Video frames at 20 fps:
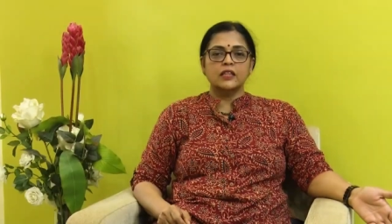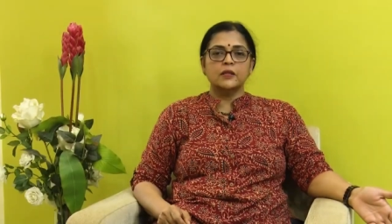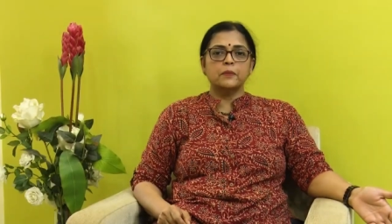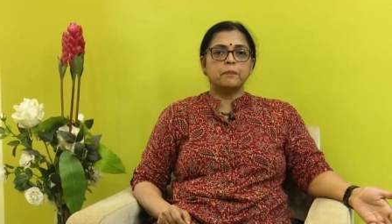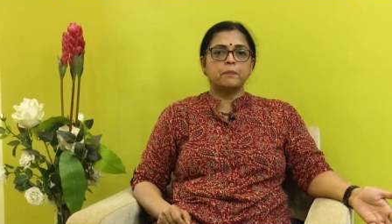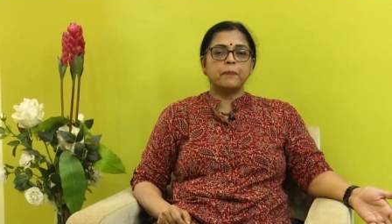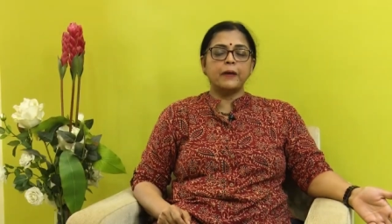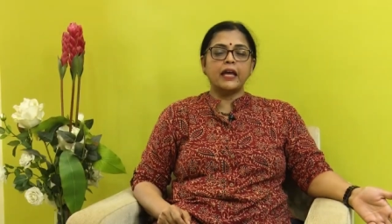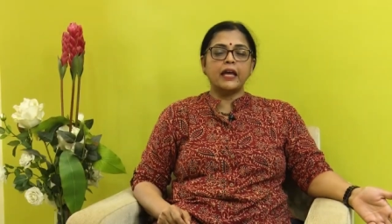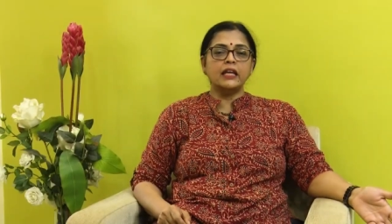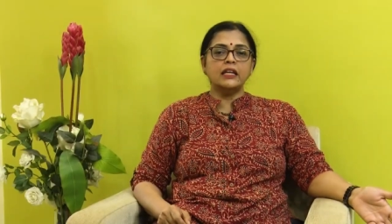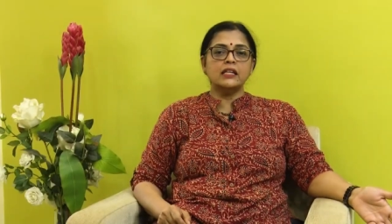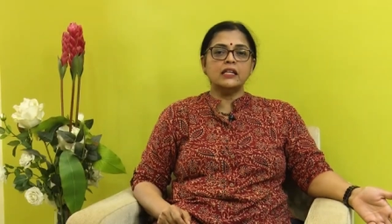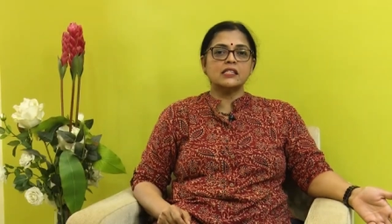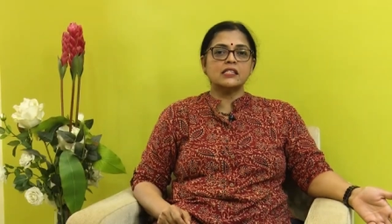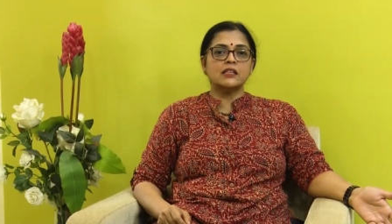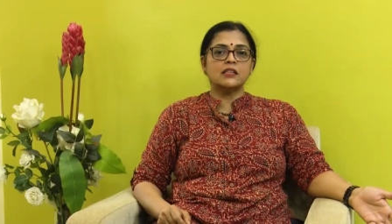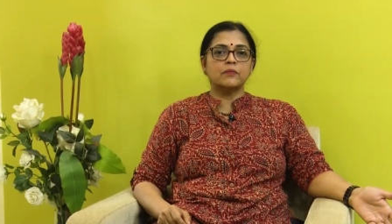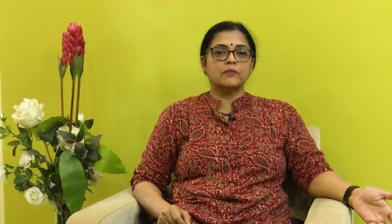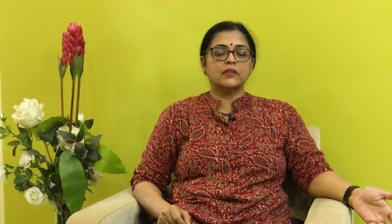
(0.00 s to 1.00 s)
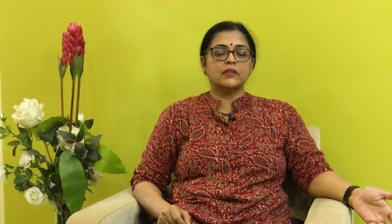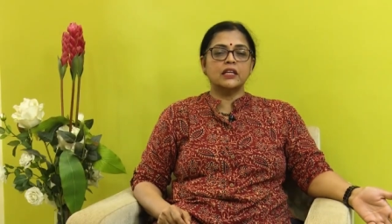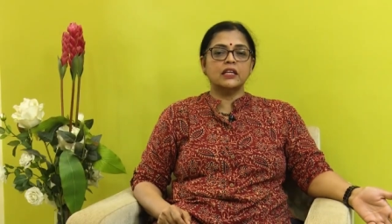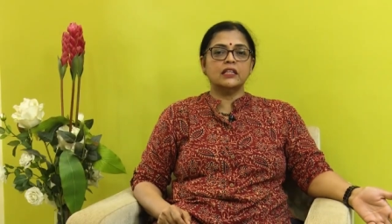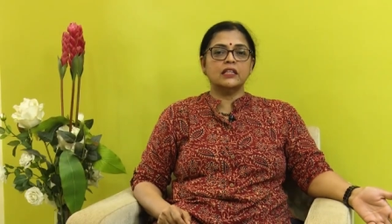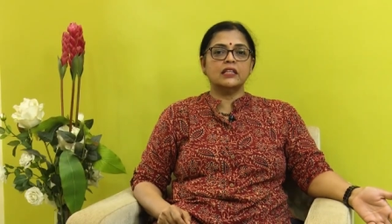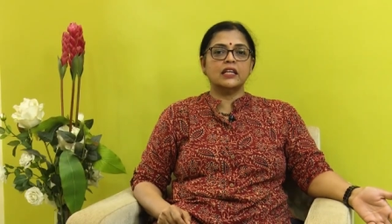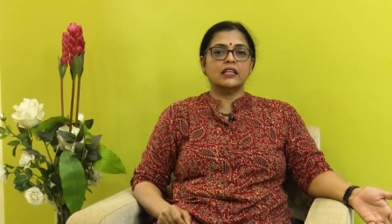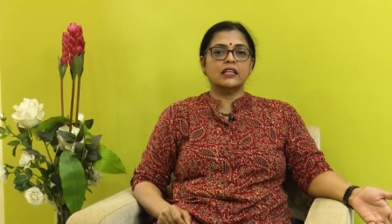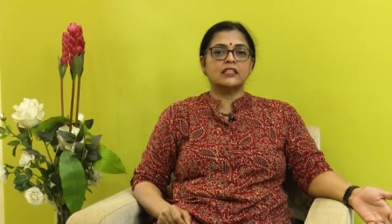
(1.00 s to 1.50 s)
The pain is
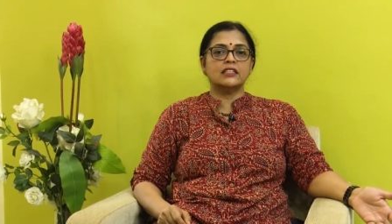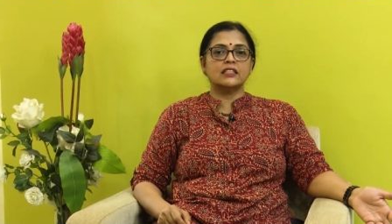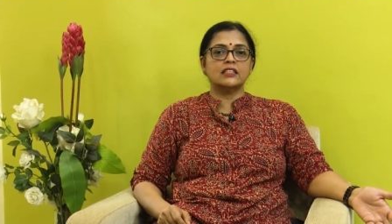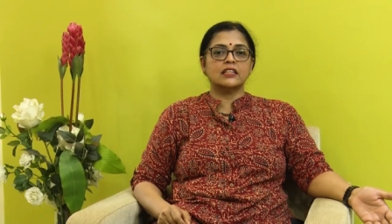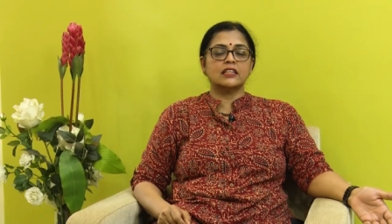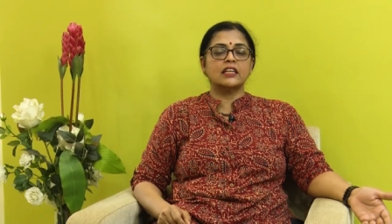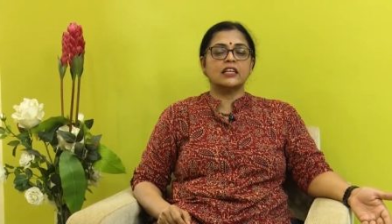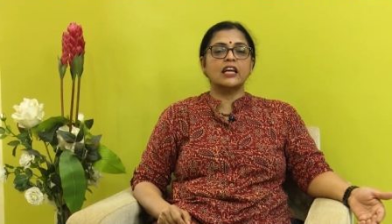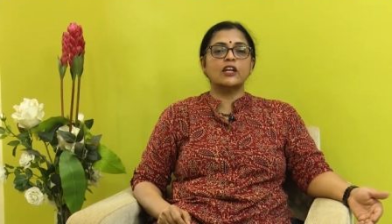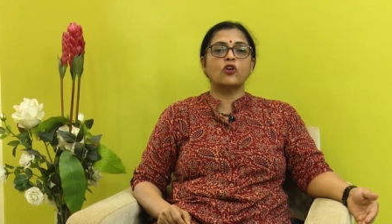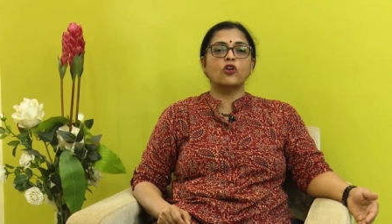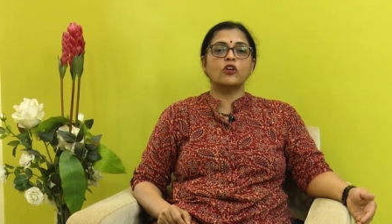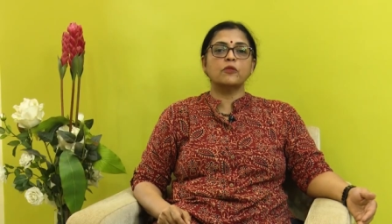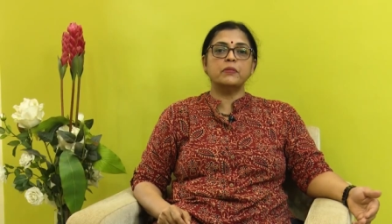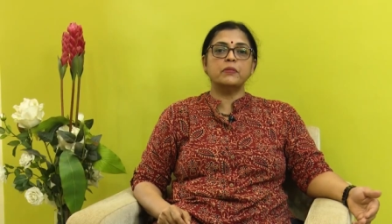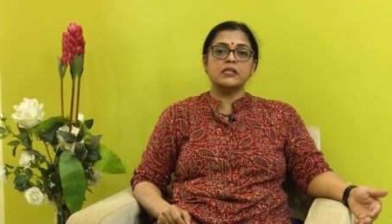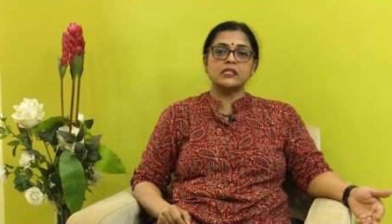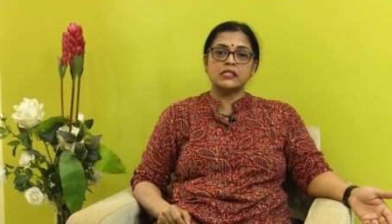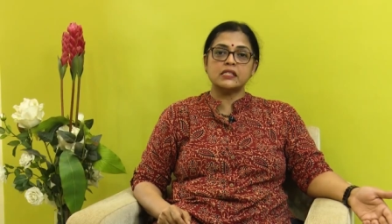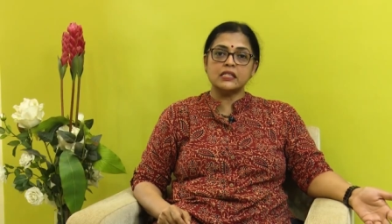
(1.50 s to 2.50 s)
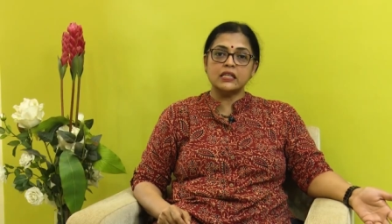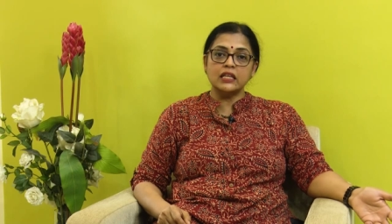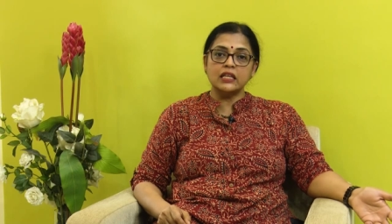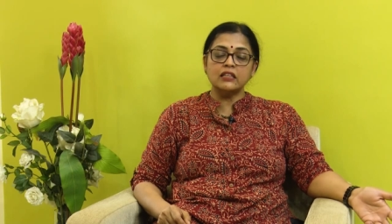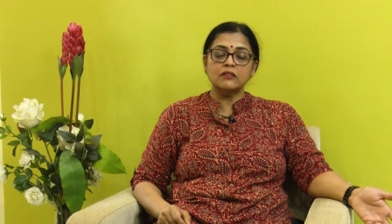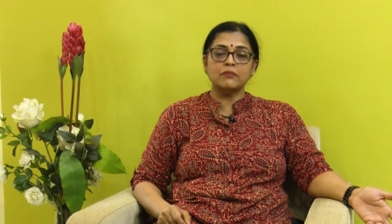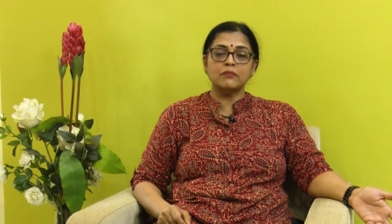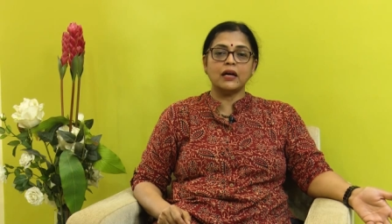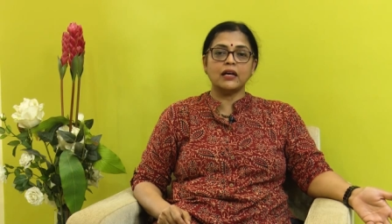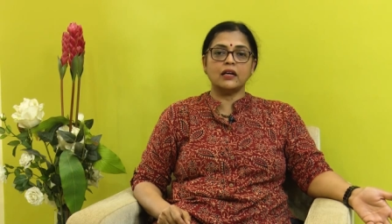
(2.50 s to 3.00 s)
something that cannot be
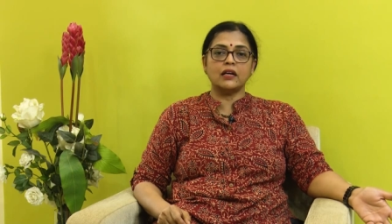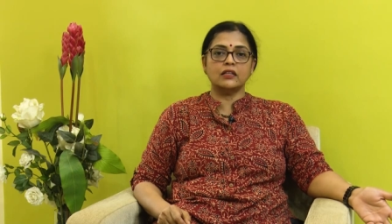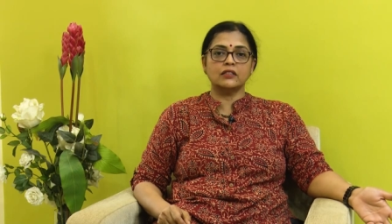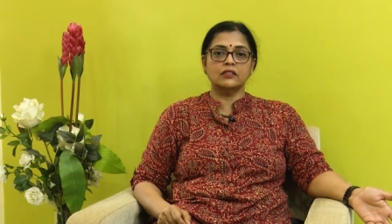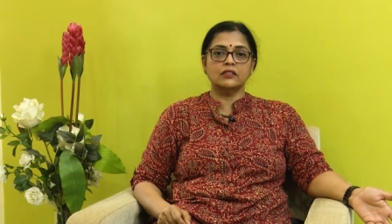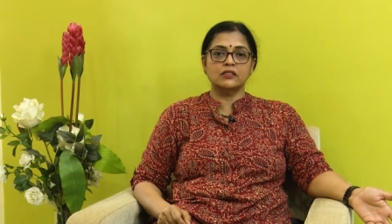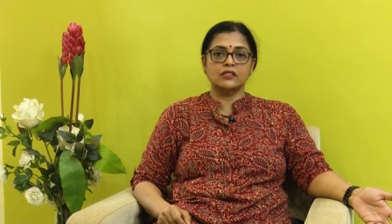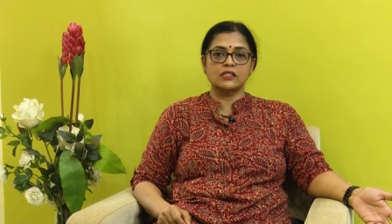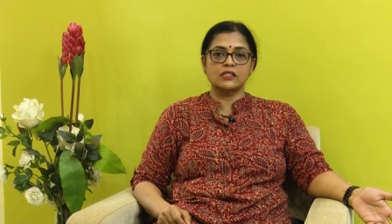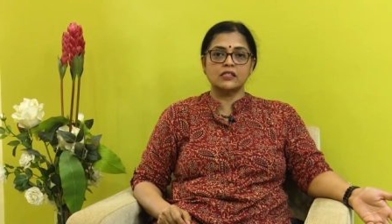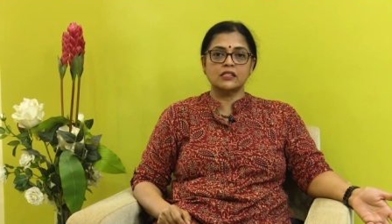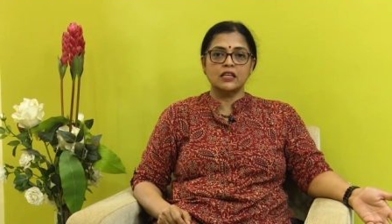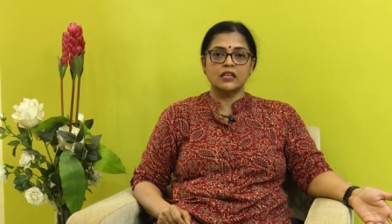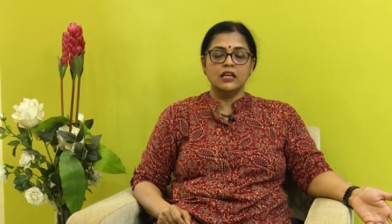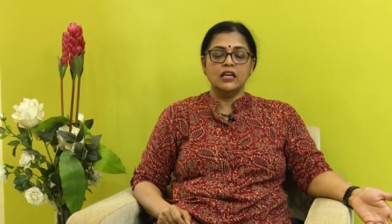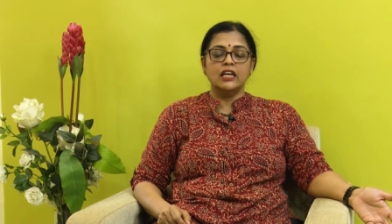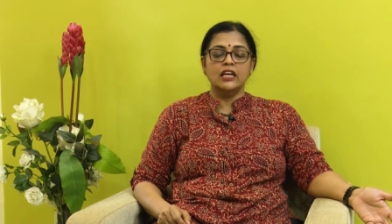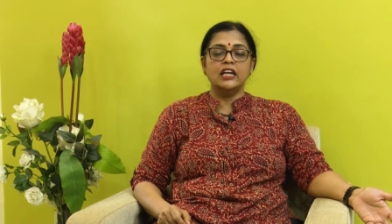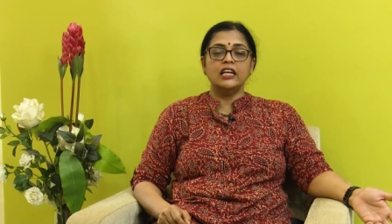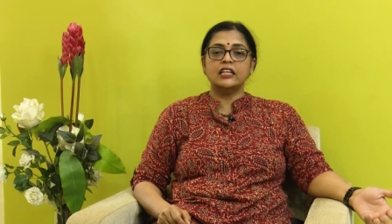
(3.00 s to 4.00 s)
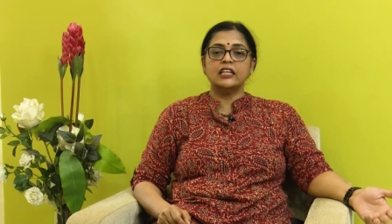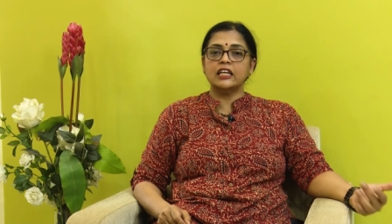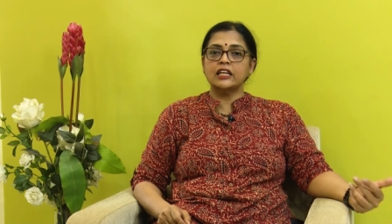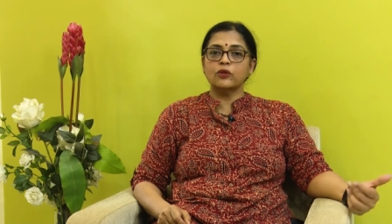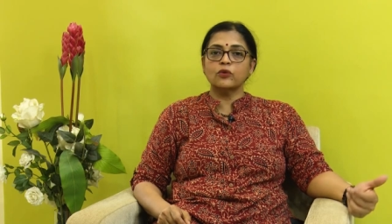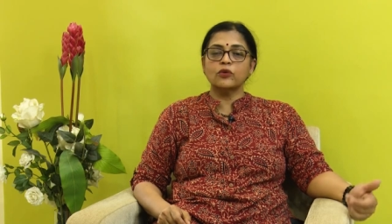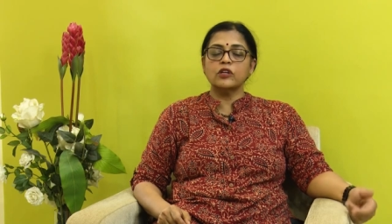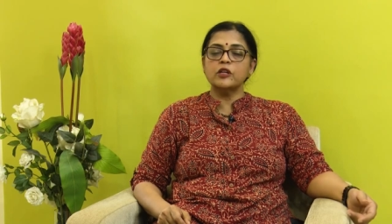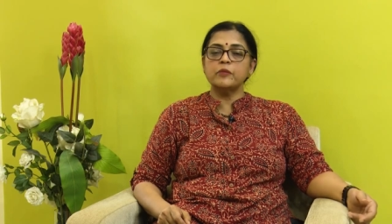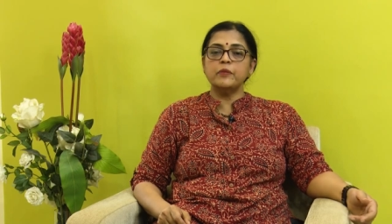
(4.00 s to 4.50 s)
seen by others. It can
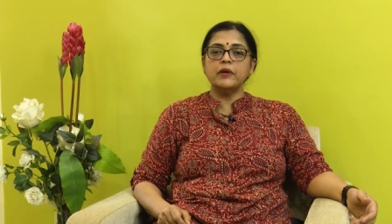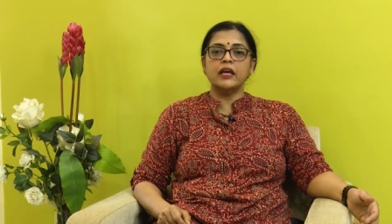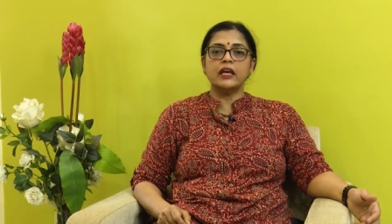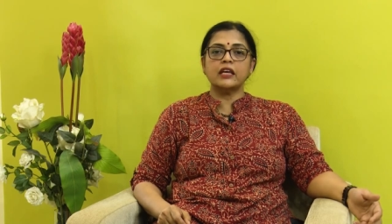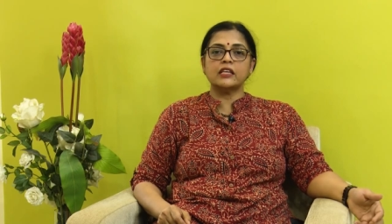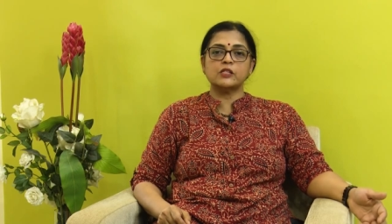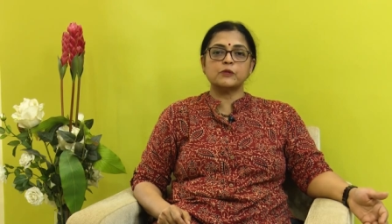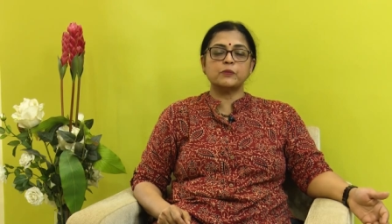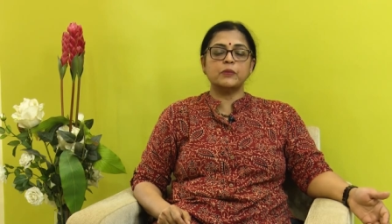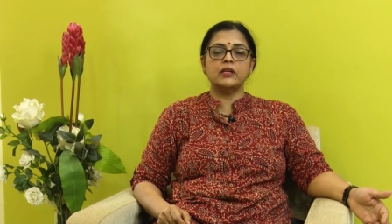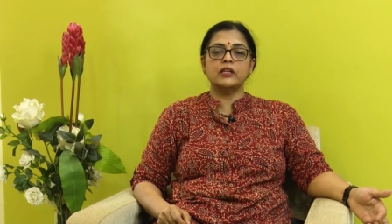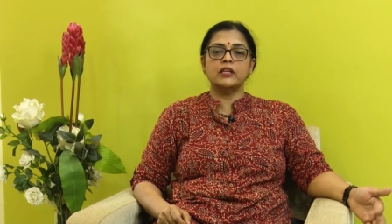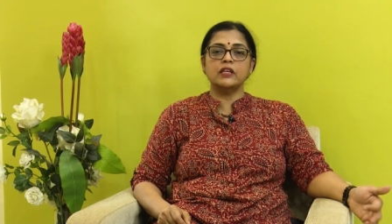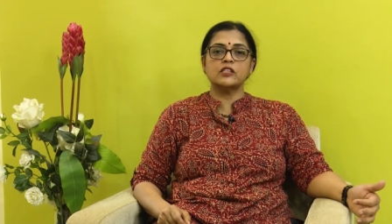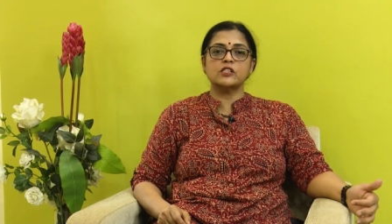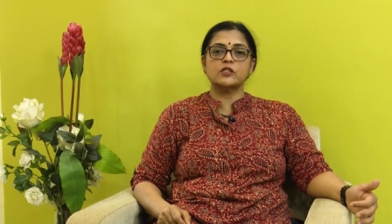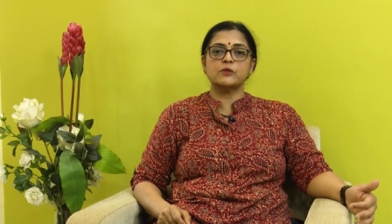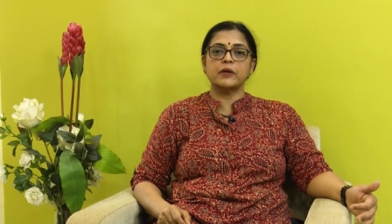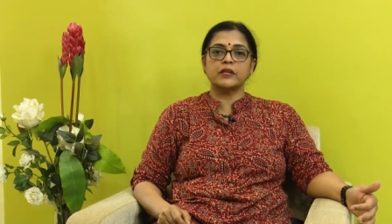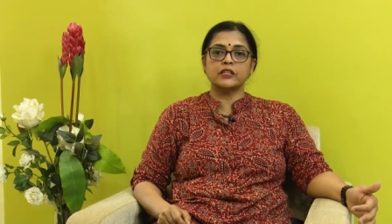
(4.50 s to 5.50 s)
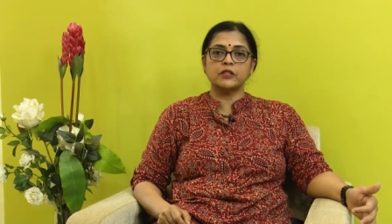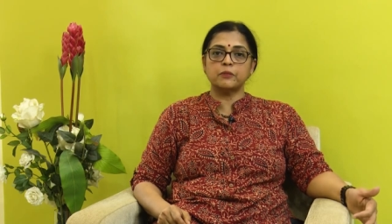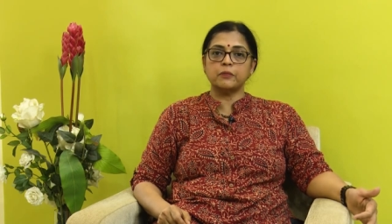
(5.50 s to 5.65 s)
only be experienced by the